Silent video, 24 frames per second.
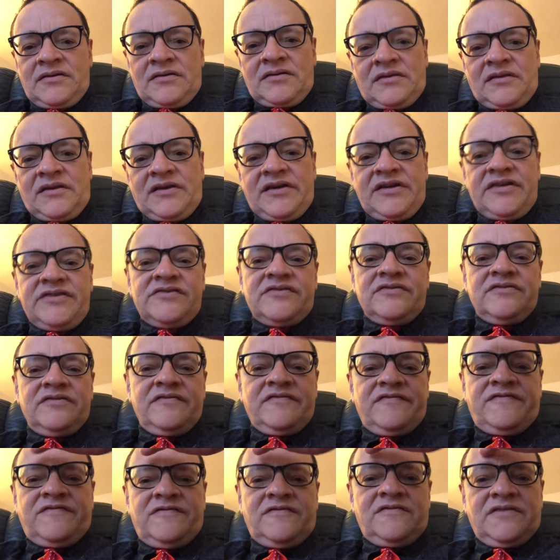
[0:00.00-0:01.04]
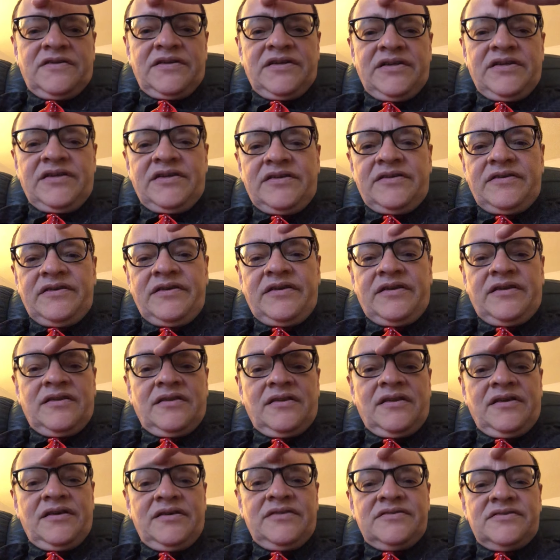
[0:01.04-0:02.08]
Lines on the forehead and
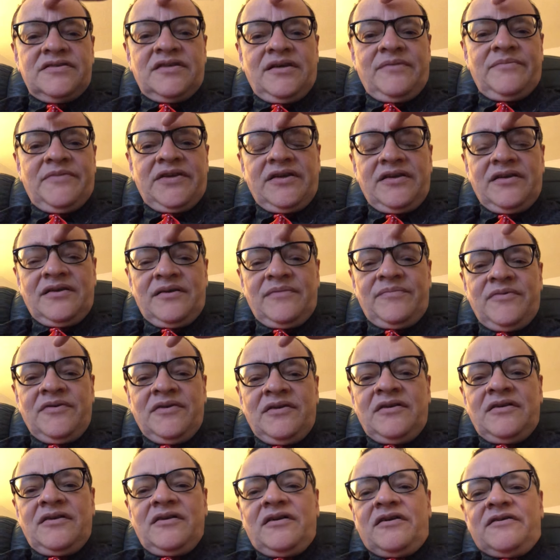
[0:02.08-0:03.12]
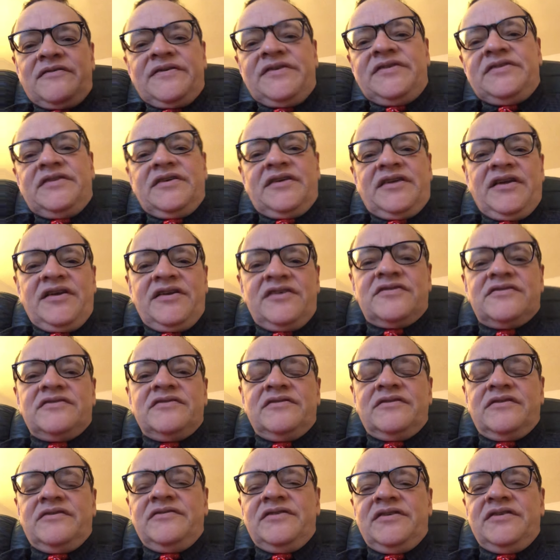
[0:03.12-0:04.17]
lines coming up are
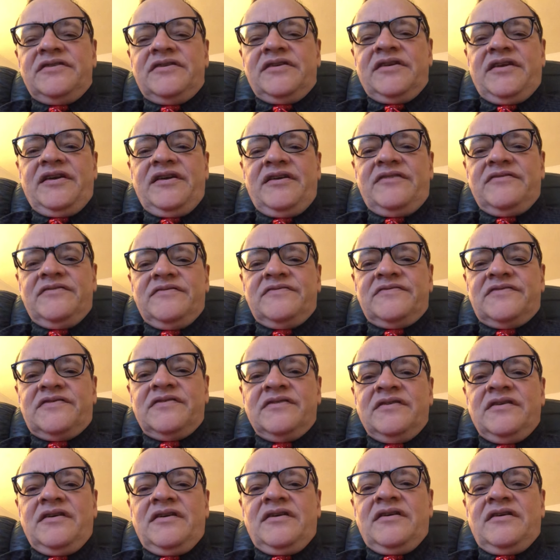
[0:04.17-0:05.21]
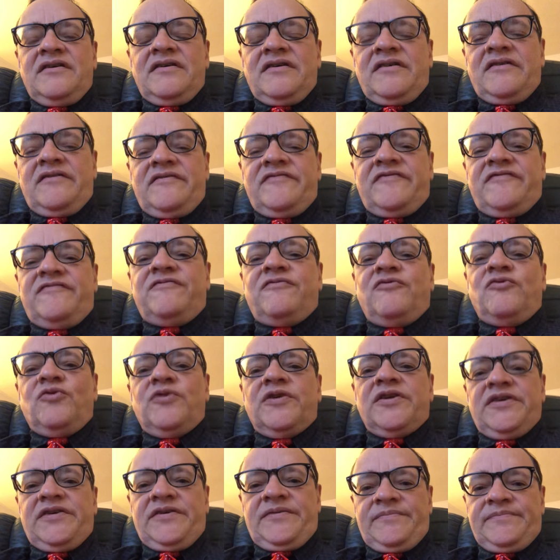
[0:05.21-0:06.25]
good indicators of
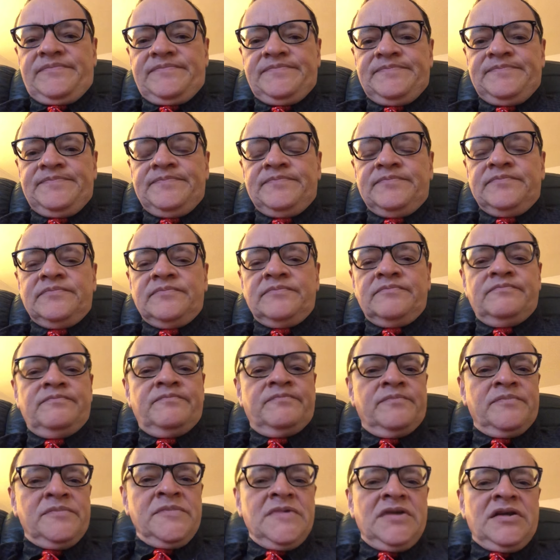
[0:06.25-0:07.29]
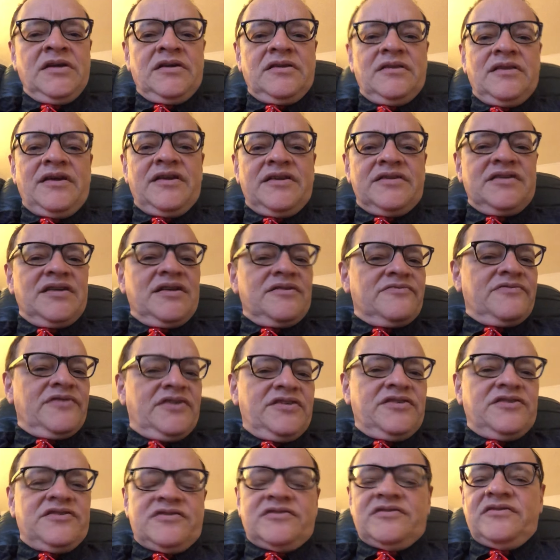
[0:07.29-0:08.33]
40. A lot of times we
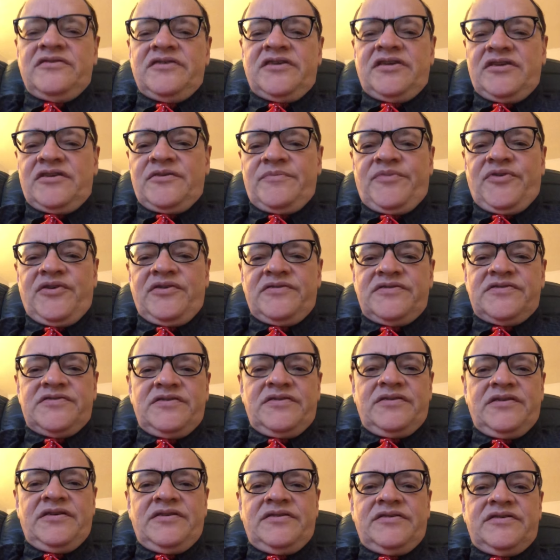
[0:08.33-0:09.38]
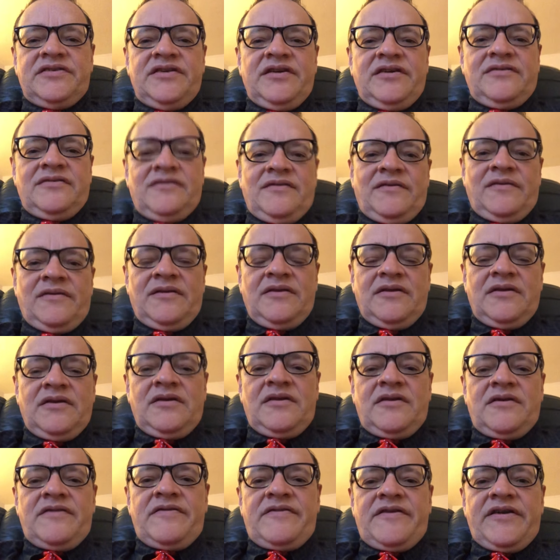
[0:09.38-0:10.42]
could just look at a person and tell
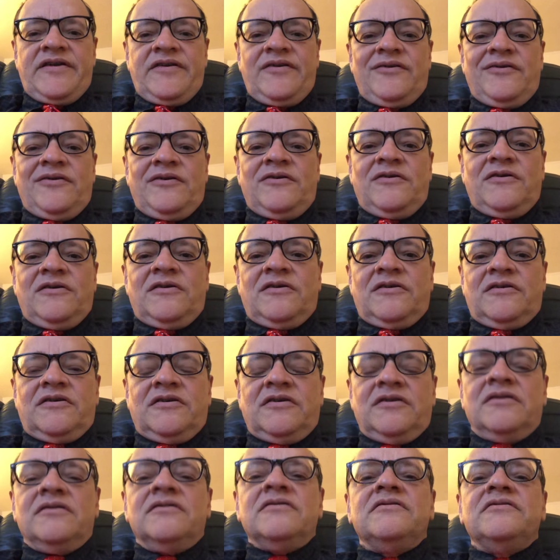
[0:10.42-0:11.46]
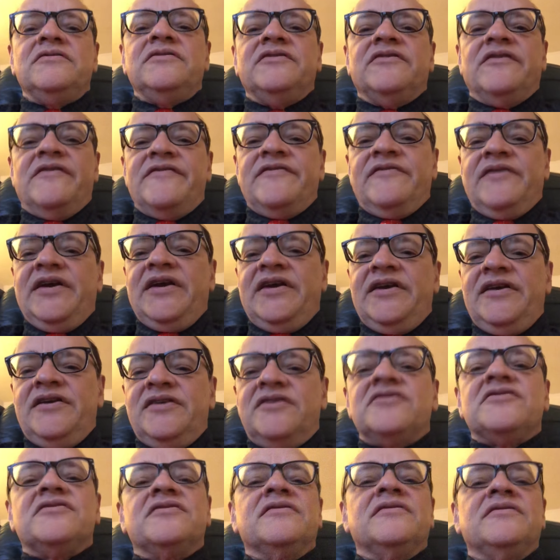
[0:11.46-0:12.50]
they are, their
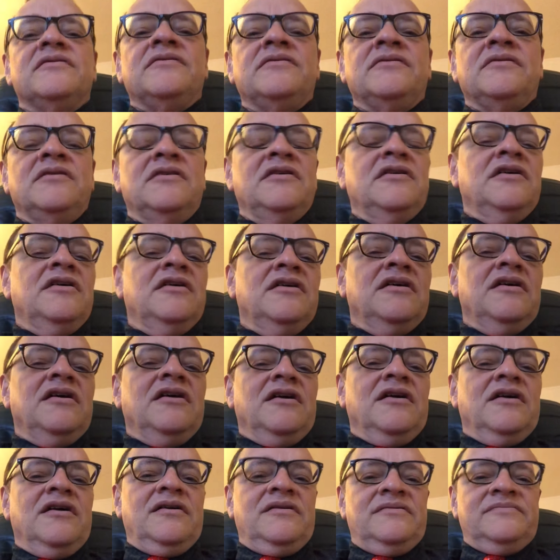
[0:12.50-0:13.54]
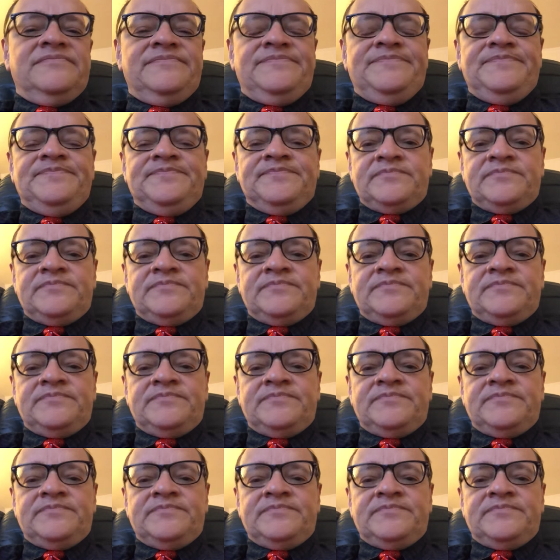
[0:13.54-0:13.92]
age. I